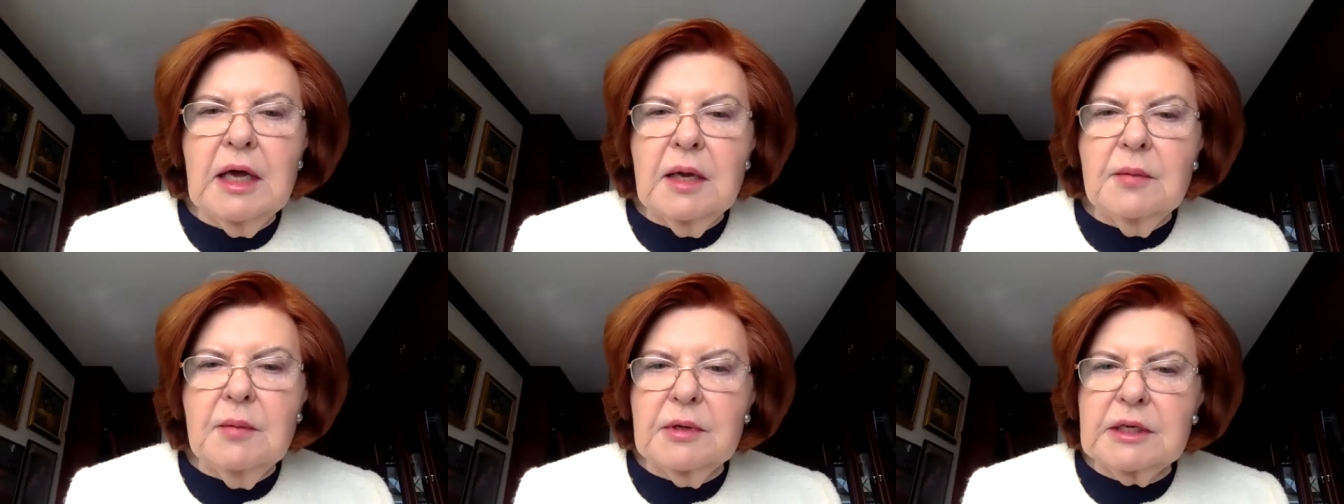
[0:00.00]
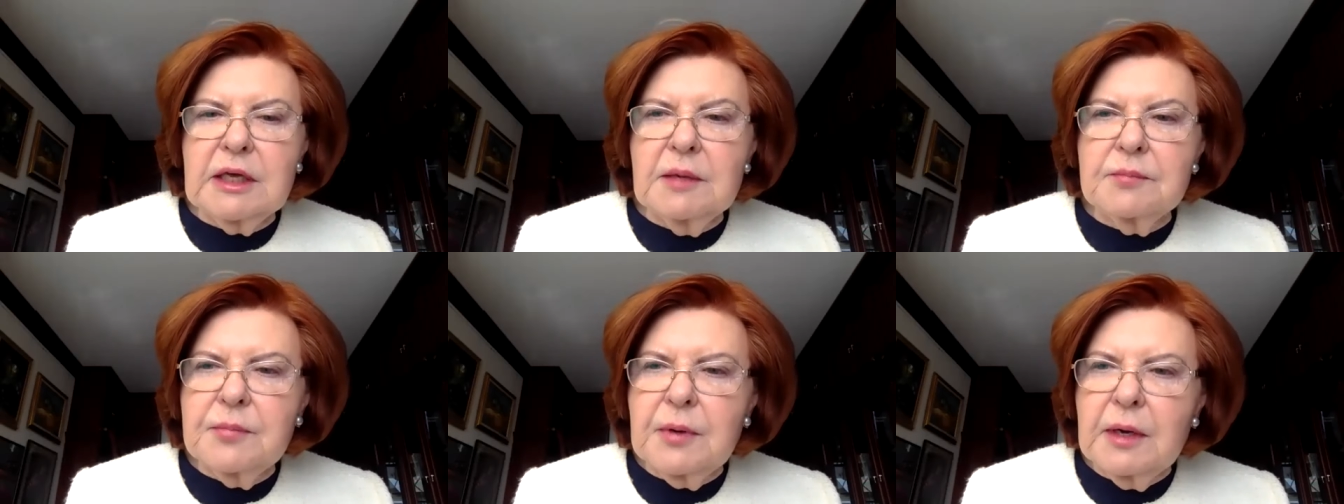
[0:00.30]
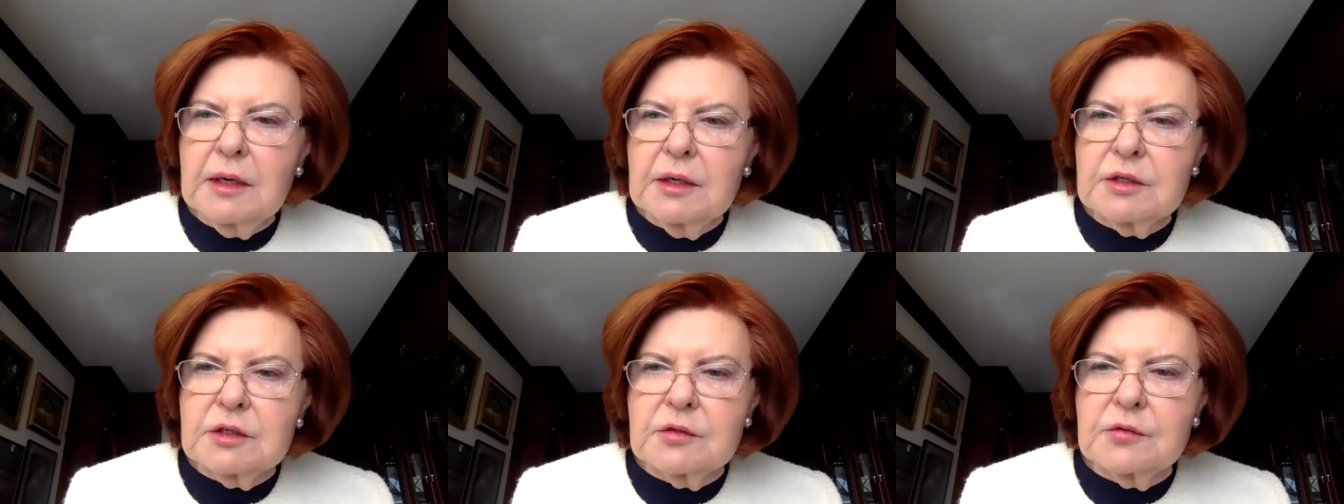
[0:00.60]
But I
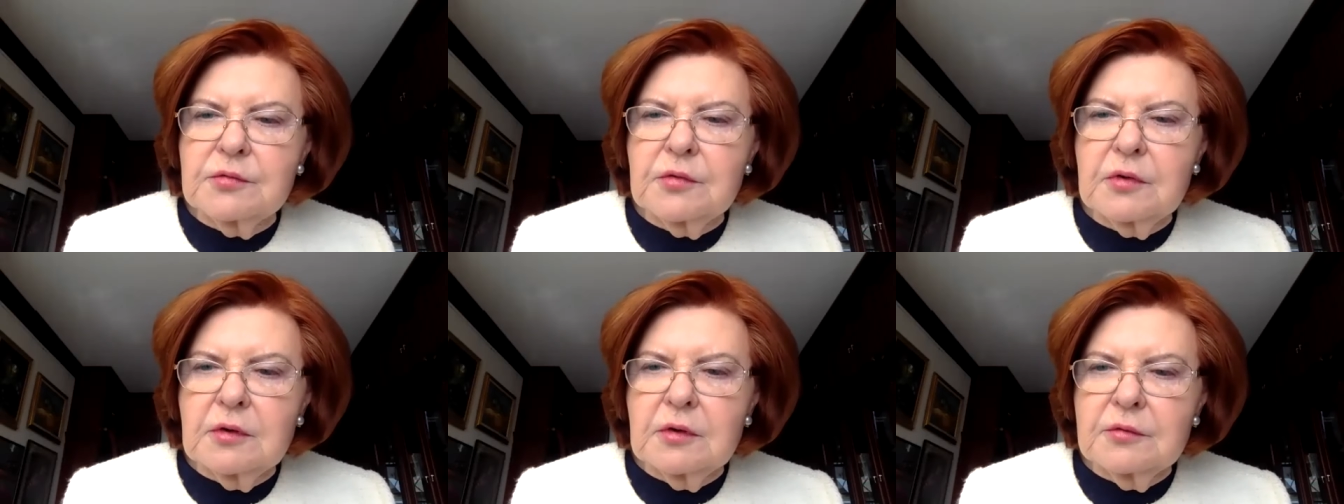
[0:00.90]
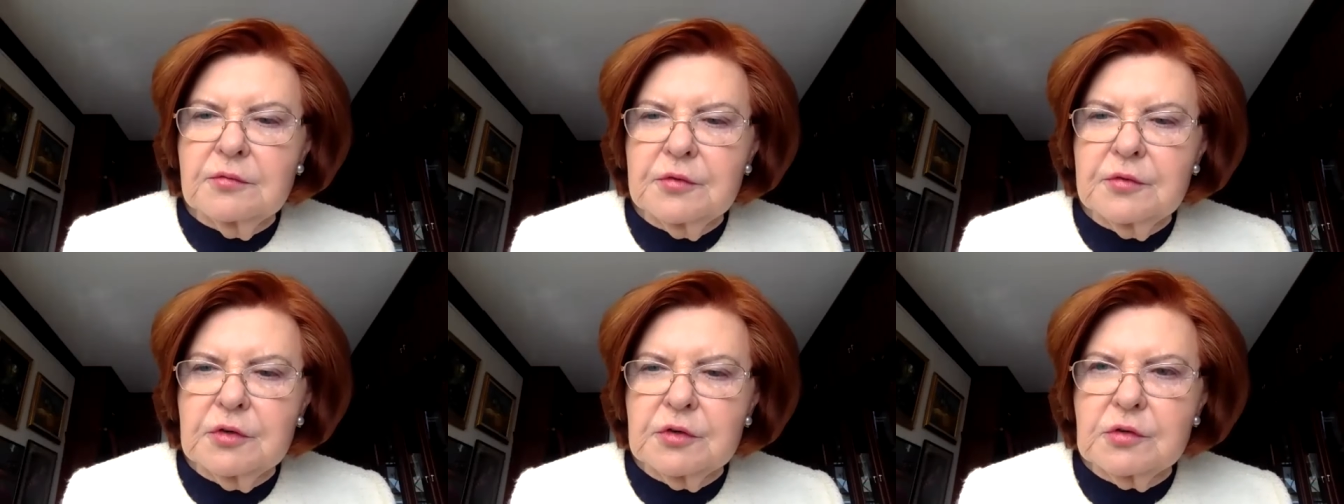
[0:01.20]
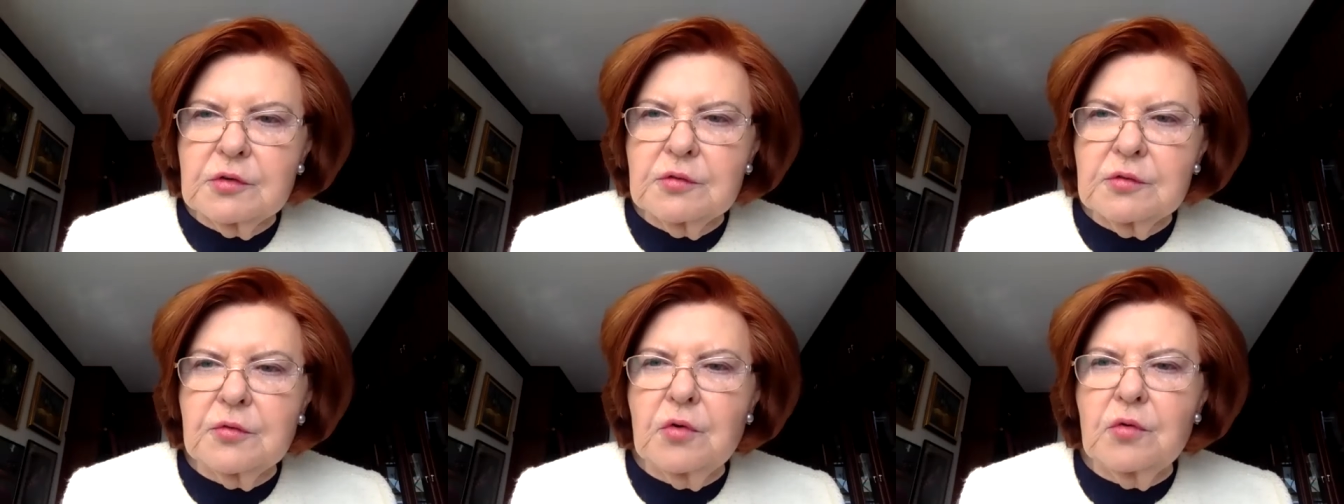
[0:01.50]
pass,
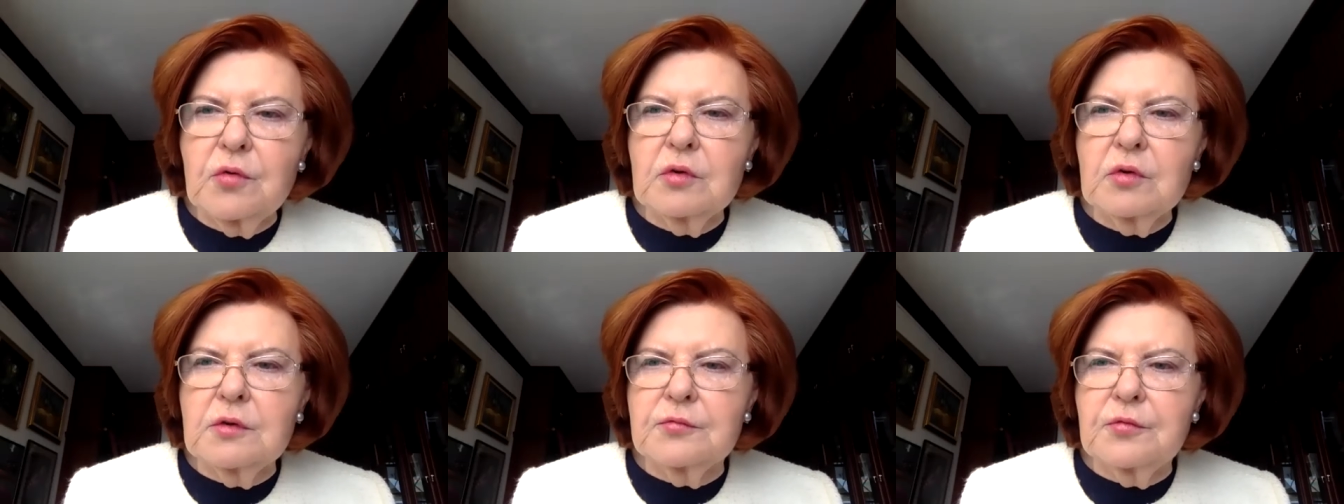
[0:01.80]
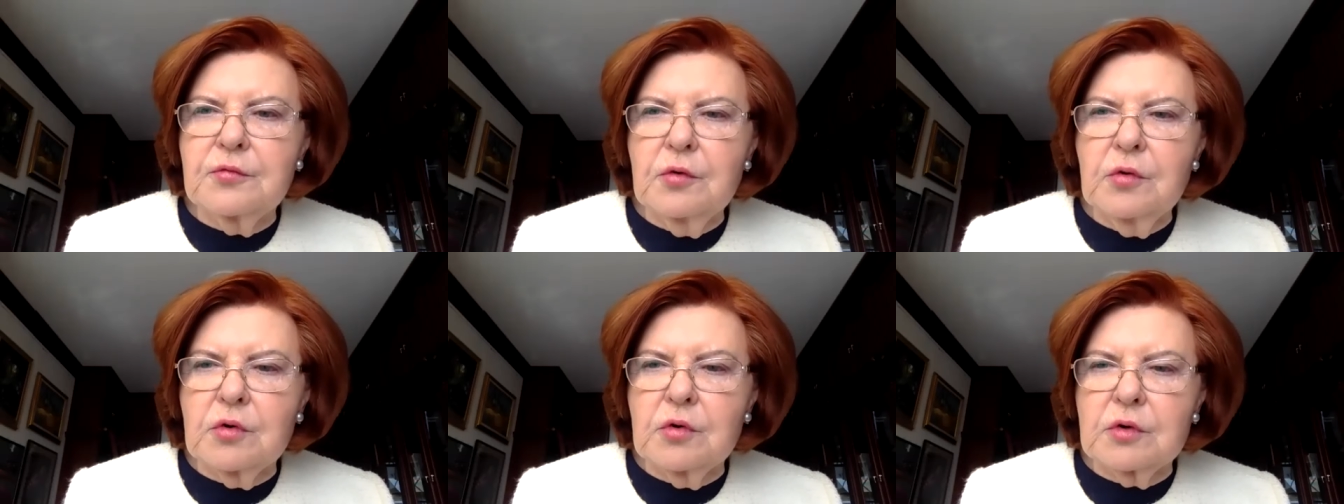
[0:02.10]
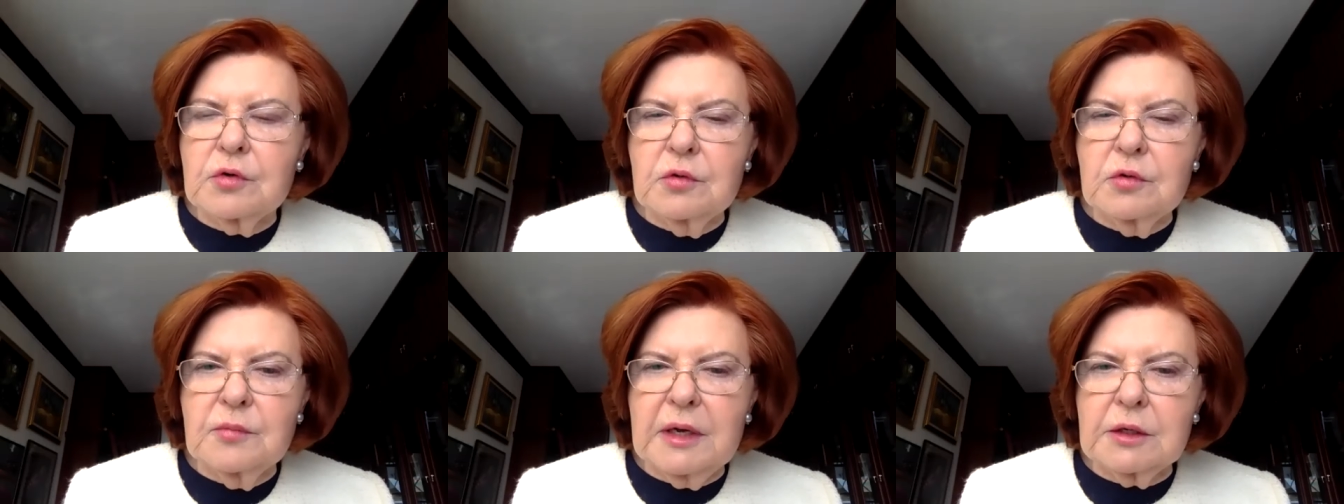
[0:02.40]
first of all, the floor
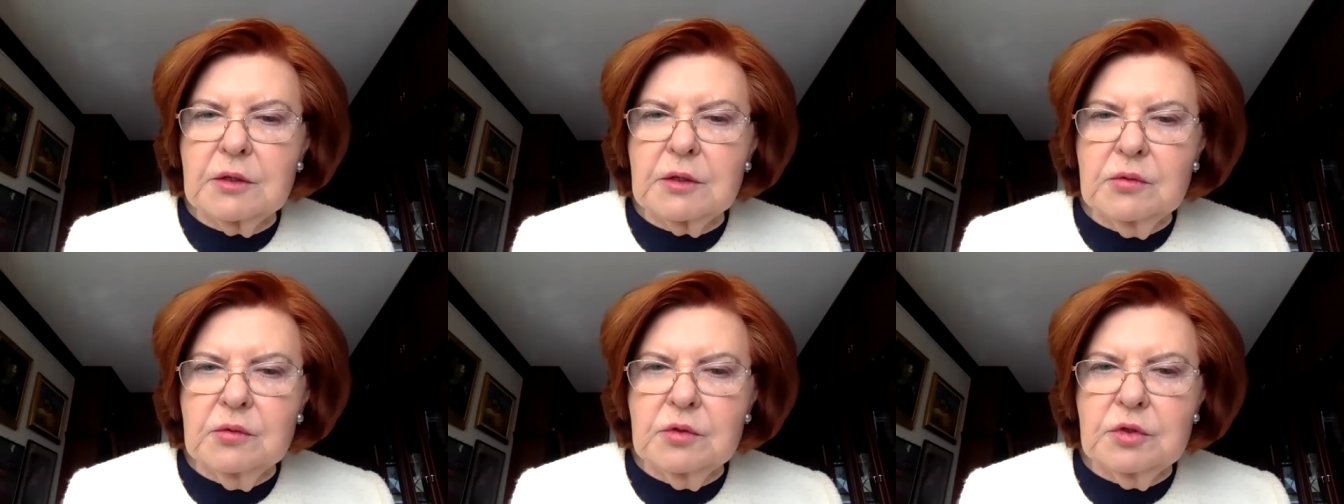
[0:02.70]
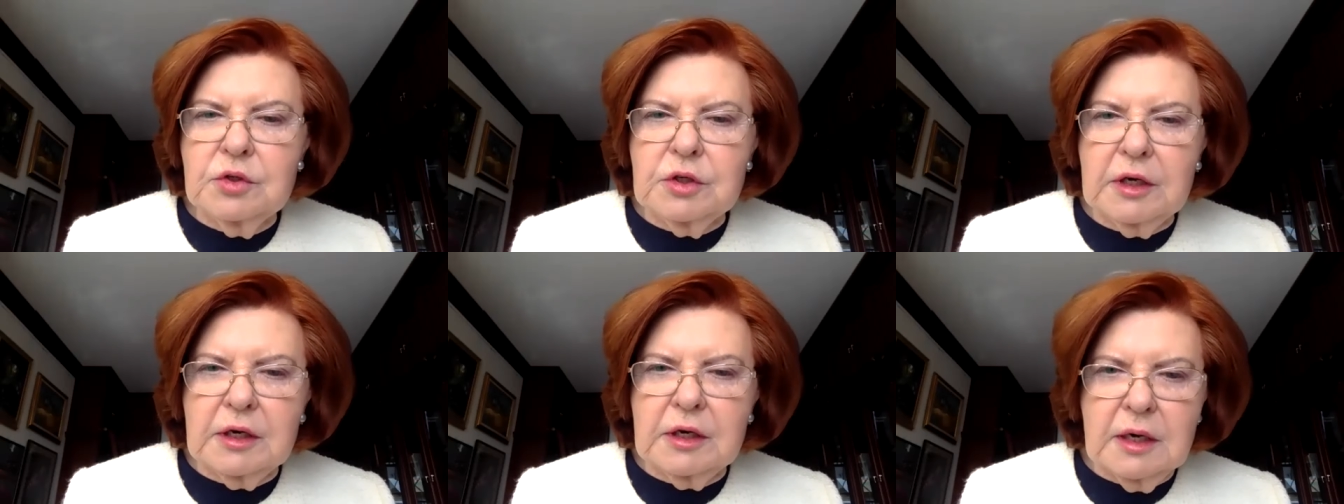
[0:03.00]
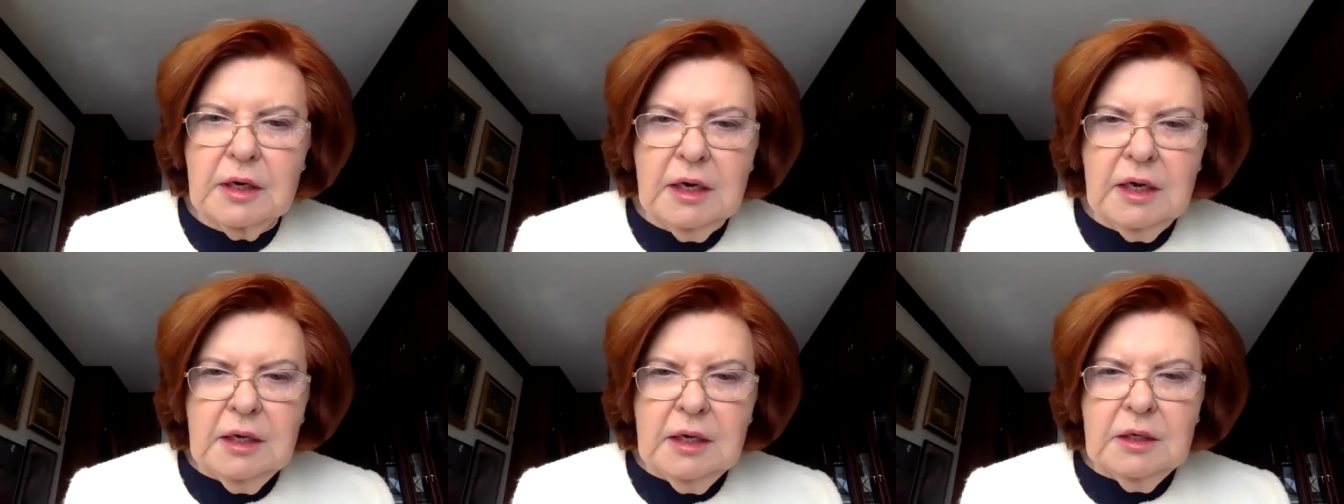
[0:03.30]
to my
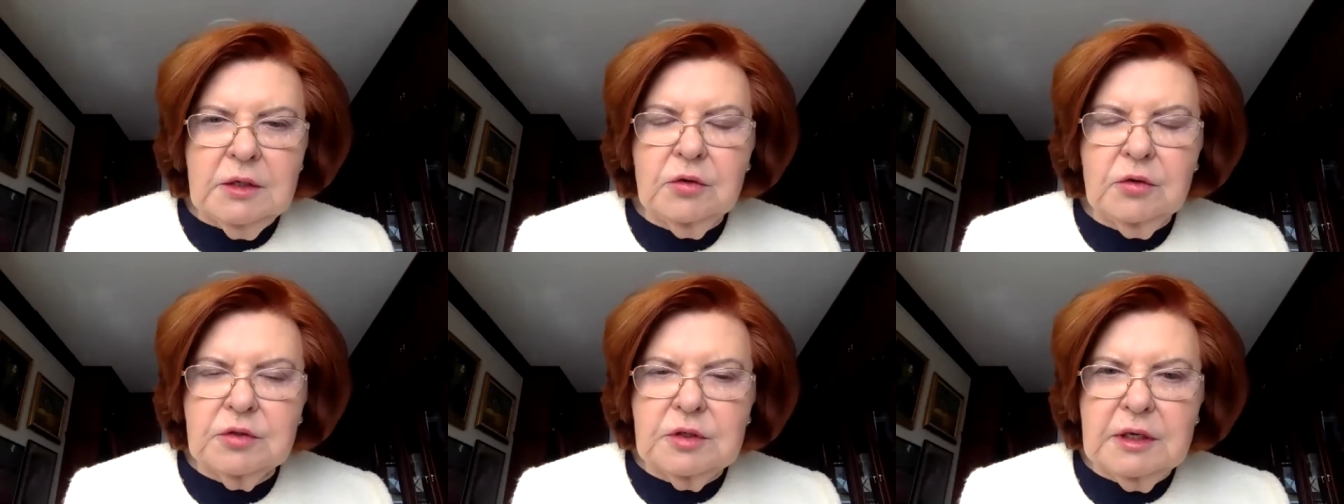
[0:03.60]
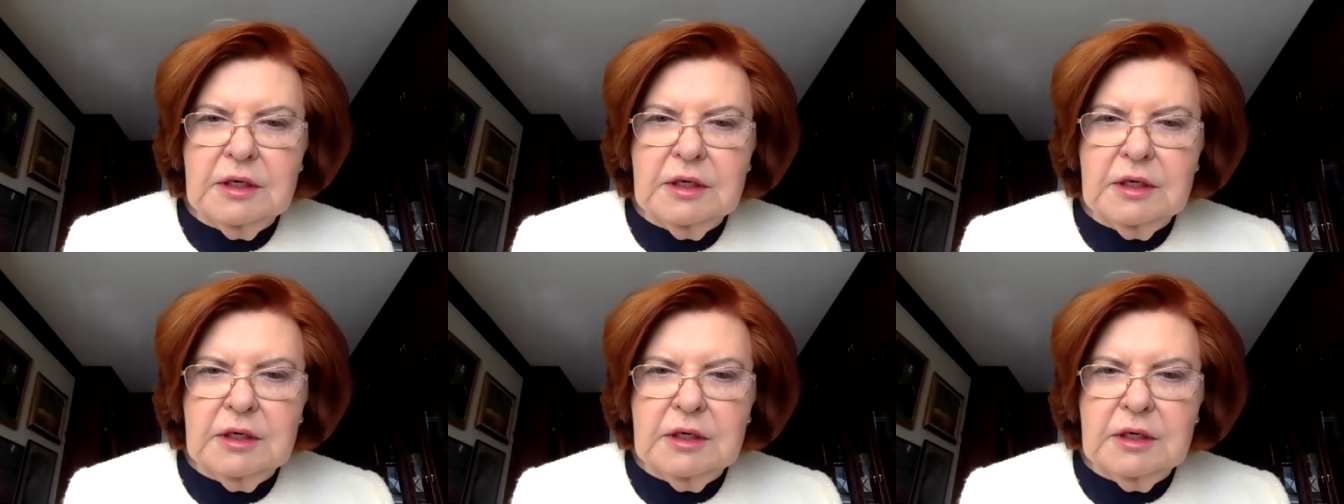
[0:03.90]
co-chair, Dr.